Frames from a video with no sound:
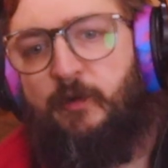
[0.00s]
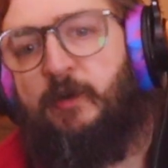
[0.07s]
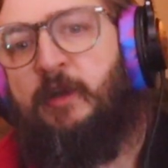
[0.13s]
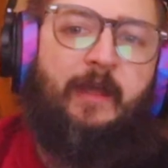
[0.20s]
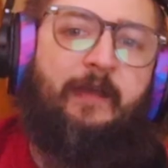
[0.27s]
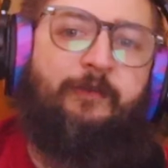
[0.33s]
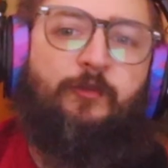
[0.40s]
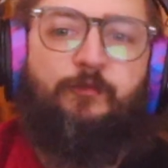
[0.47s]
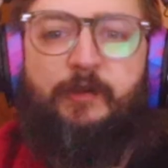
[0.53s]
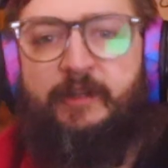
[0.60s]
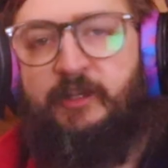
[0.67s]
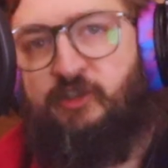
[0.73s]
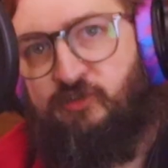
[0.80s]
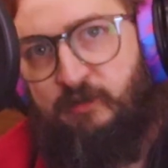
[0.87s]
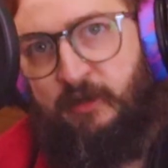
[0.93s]
If you're really
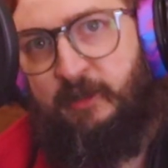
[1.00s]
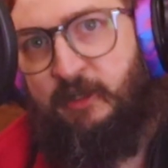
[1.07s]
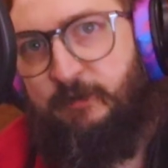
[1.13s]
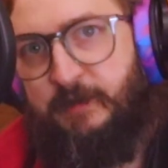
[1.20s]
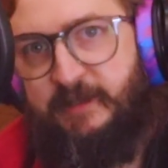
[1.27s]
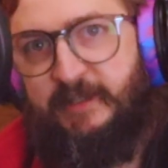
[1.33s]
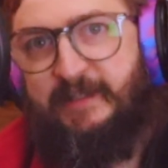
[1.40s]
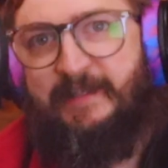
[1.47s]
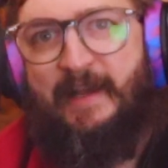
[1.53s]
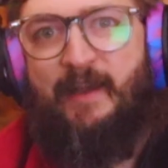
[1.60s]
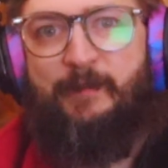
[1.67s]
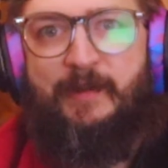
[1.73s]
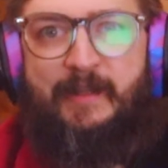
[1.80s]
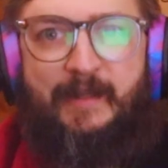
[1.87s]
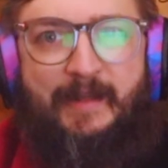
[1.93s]
struggling with the
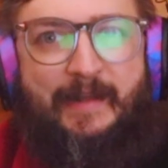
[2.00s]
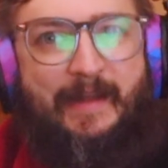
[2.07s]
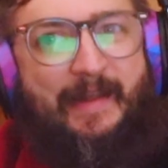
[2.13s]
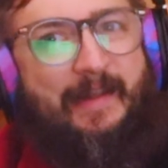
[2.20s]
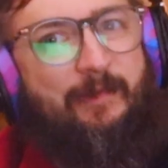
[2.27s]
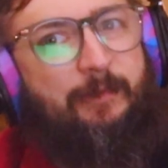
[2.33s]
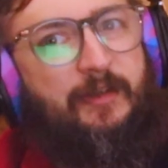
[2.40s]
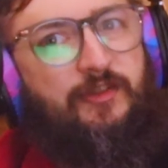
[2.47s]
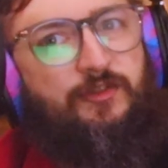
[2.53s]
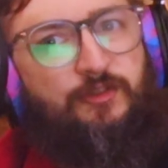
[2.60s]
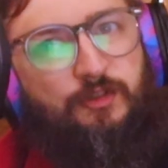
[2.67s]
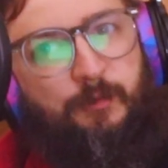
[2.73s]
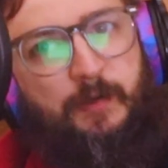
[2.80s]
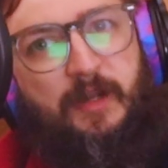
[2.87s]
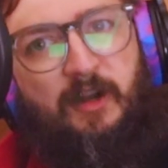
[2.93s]
timing, it can be
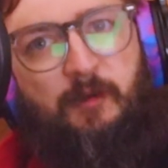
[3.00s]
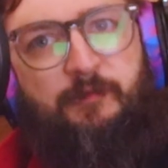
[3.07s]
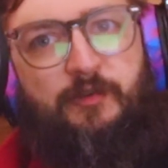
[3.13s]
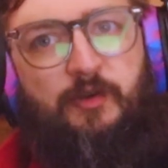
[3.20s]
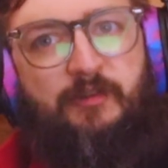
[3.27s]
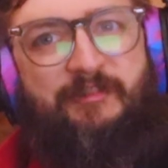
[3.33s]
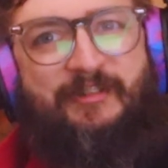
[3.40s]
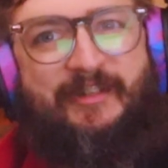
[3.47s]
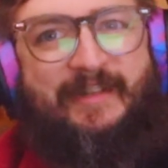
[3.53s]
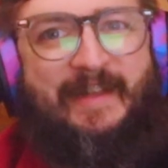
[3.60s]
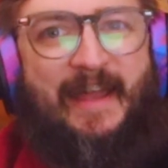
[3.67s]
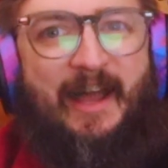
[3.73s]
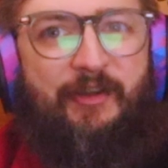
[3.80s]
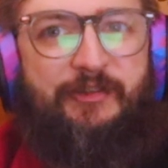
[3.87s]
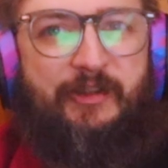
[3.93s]
super helpful to
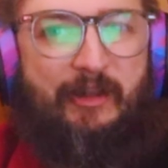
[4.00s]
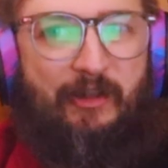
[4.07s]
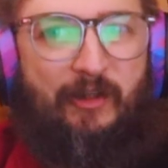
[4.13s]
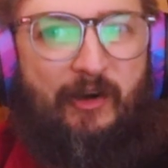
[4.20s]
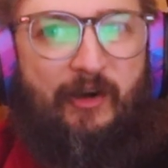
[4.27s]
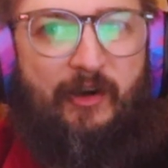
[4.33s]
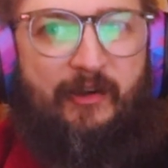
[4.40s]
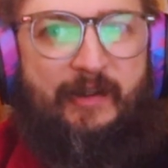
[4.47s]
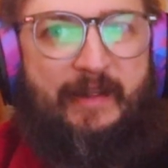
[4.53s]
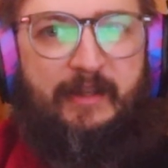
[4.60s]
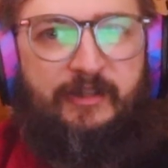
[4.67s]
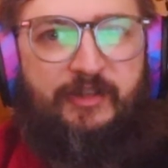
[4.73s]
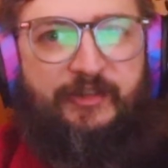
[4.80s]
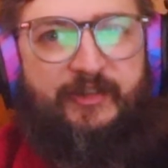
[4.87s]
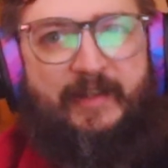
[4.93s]
count along
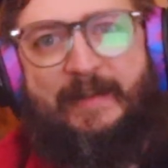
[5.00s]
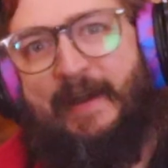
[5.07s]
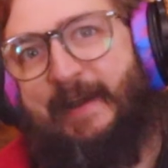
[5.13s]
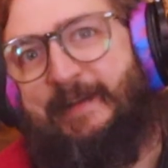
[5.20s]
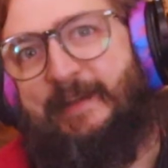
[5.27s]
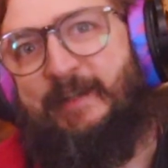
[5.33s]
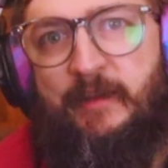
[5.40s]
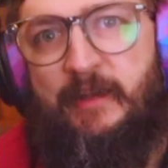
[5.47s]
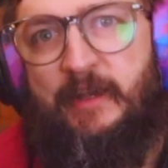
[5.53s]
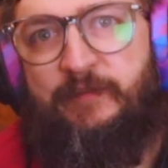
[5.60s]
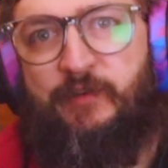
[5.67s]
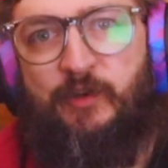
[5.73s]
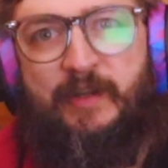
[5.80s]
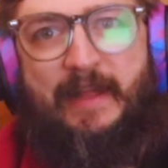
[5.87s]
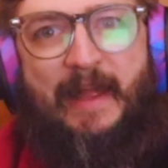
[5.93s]
just like I did. If your
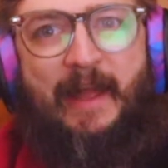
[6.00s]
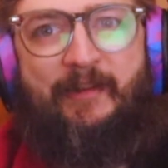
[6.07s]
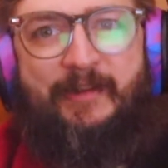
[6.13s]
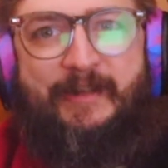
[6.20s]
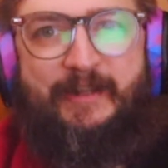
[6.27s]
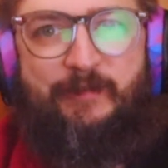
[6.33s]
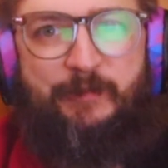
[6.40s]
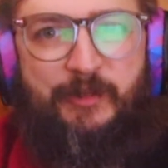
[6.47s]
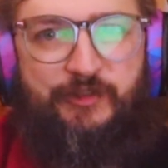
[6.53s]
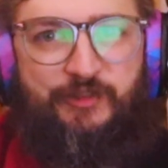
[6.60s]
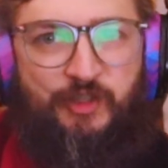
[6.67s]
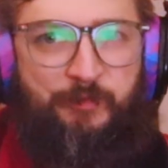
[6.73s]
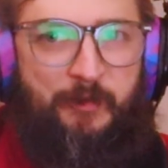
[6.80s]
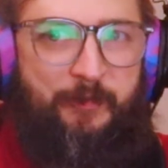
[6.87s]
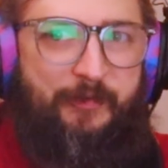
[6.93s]
counting can be
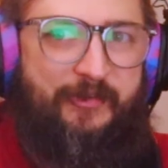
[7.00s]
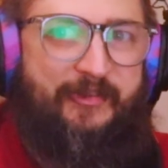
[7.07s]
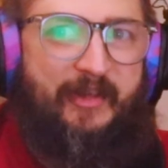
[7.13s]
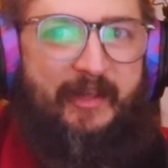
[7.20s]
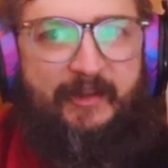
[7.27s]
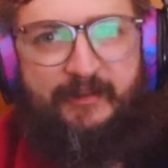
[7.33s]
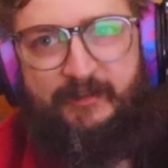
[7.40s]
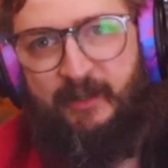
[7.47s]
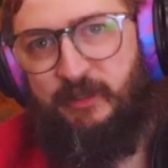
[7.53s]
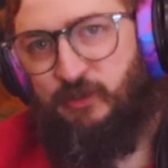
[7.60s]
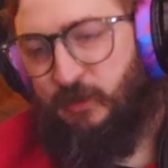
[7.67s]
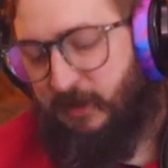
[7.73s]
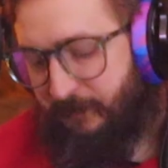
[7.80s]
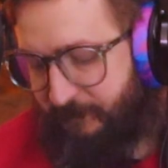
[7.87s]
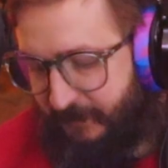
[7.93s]
super precise and you
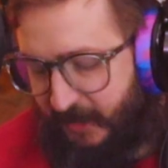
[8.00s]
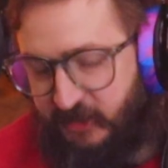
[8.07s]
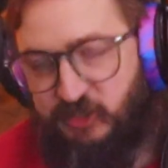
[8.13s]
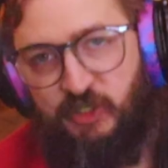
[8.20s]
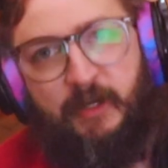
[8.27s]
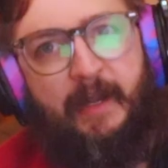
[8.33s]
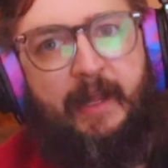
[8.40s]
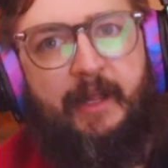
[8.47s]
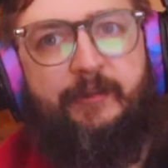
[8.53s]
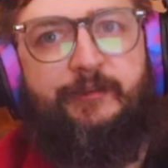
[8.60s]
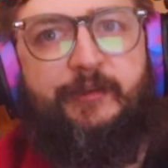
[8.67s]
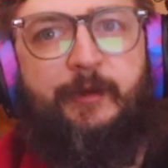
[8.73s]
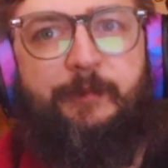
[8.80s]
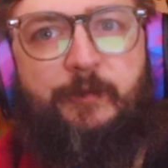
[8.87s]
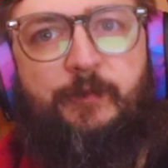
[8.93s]
can match your hands
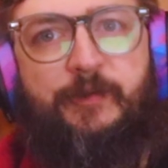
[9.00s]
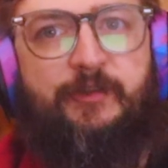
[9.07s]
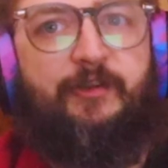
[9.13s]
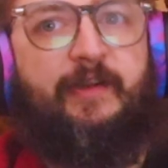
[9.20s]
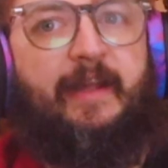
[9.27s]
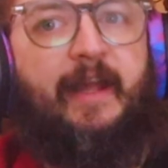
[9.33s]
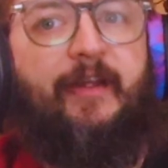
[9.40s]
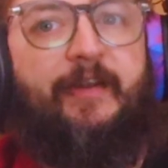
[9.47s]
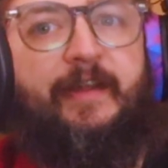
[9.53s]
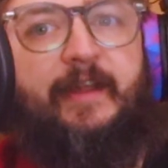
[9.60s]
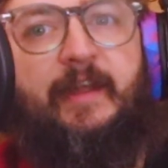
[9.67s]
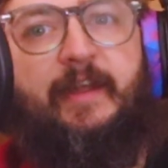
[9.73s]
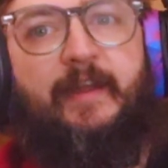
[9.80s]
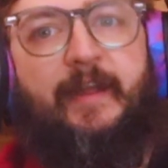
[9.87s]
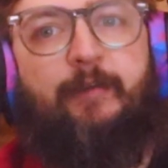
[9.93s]
up with your counting,
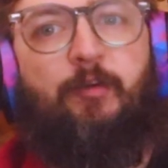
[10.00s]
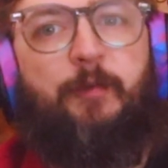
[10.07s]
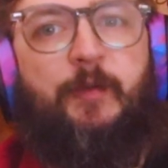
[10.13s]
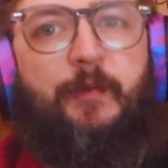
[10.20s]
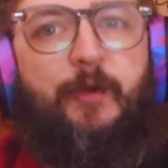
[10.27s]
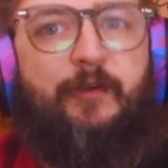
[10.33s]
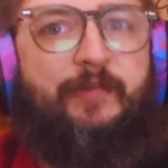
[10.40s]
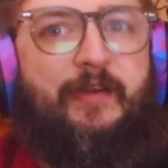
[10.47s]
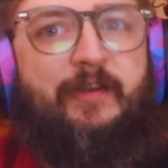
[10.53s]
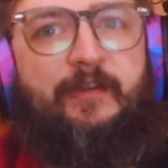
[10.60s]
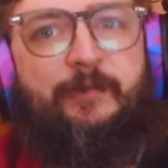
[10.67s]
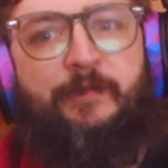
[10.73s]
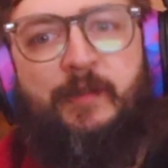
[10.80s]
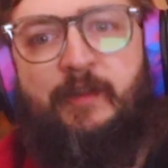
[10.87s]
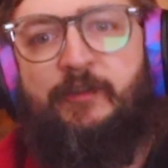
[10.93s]
it will be perfect.
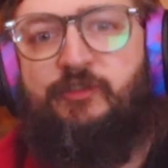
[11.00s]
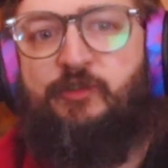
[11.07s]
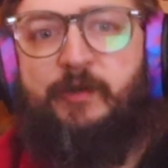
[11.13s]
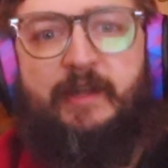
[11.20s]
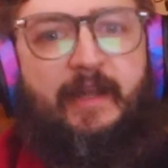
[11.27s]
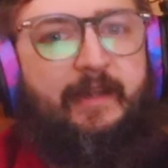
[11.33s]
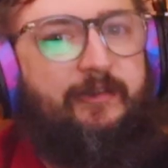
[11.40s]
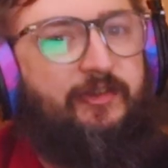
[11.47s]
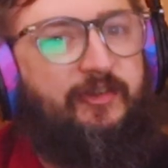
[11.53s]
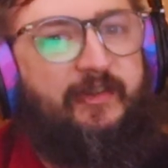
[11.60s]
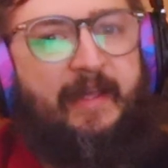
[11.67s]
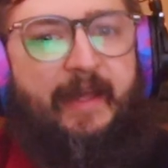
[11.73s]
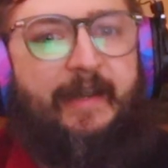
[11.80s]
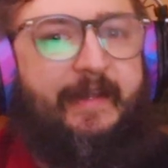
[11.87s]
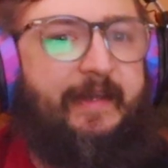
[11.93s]
Let's do it again, just
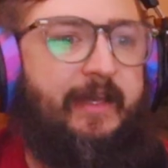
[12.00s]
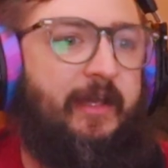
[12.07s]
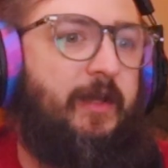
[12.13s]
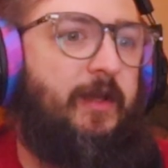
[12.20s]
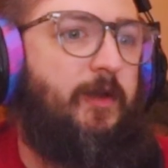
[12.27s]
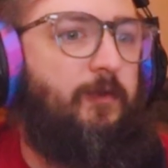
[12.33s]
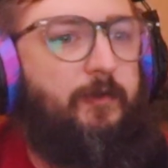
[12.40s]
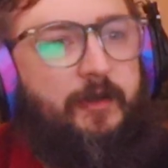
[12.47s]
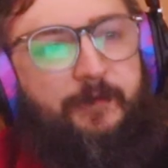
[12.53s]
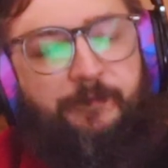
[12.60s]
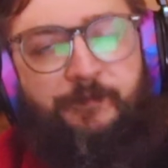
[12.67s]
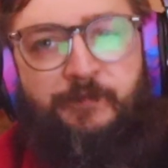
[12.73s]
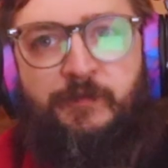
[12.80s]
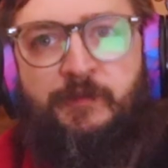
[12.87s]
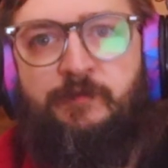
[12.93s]
counting. 1,
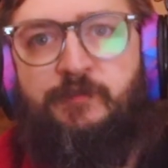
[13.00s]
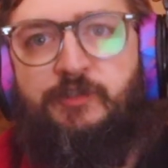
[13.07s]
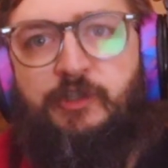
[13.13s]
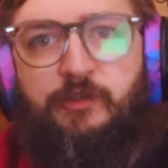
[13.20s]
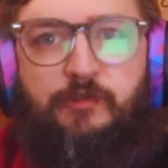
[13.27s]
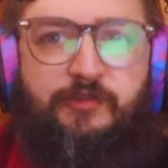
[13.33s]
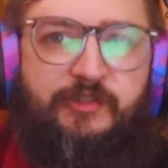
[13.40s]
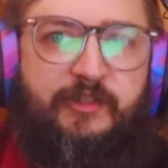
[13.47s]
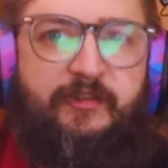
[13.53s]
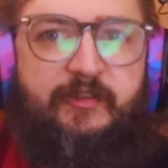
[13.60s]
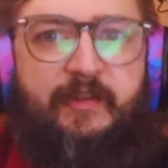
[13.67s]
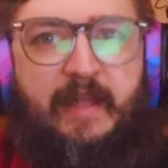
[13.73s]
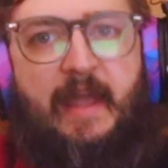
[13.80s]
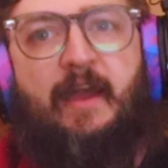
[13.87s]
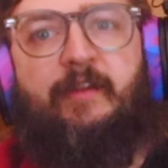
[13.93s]
2, just
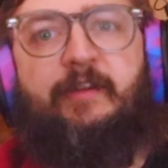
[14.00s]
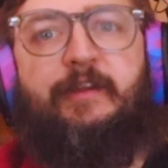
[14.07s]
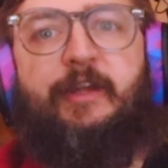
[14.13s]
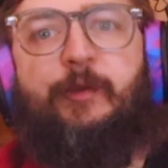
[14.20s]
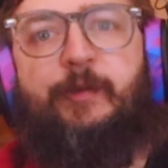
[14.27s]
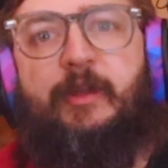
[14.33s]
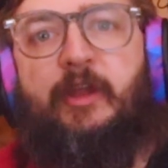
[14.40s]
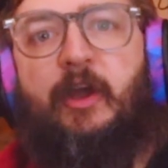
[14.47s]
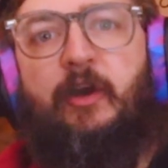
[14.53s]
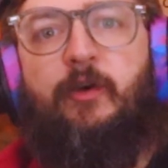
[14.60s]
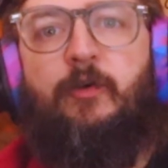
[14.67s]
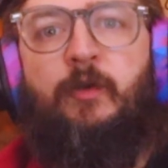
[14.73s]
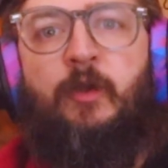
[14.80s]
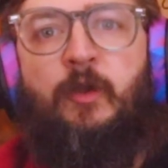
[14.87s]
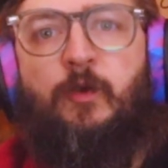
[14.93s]
counting, here we go.
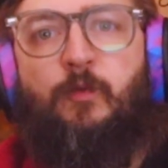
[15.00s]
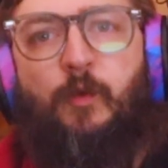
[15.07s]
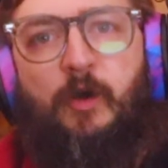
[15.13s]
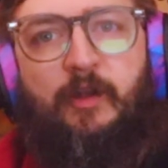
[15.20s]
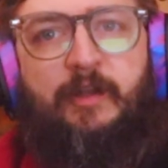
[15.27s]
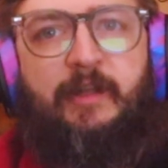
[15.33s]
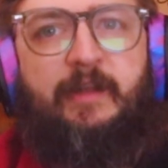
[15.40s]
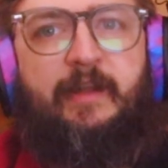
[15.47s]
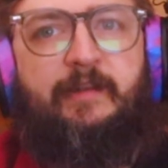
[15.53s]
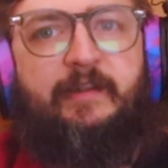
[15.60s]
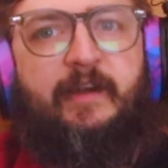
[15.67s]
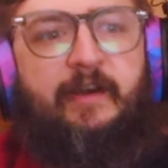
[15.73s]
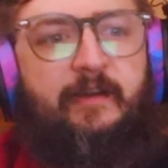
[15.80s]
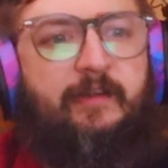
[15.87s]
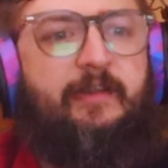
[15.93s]
1 E and a
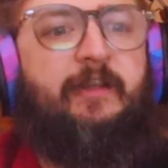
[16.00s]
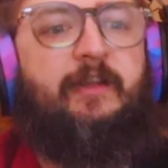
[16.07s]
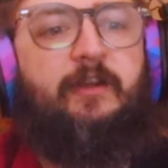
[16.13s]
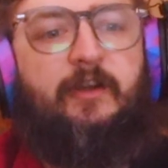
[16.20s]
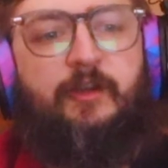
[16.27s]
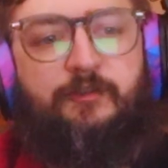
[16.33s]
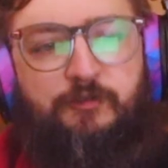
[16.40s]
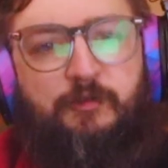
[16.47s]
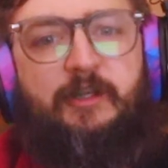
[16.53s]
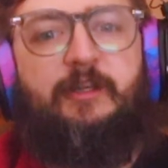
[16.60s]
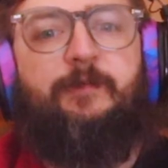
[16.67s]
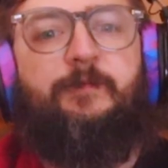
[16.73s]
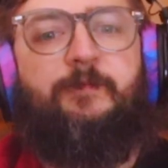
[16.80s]
E a 3.